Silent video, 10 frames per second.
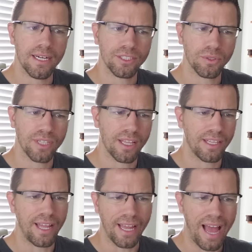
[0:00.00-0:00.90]
it's not
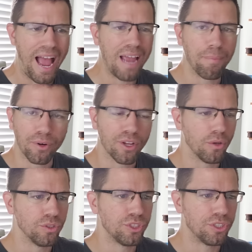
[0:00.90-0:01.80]
like a hyper
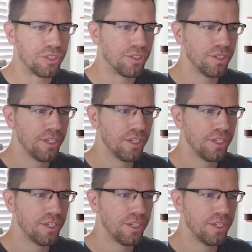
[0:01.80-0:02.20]
coaster.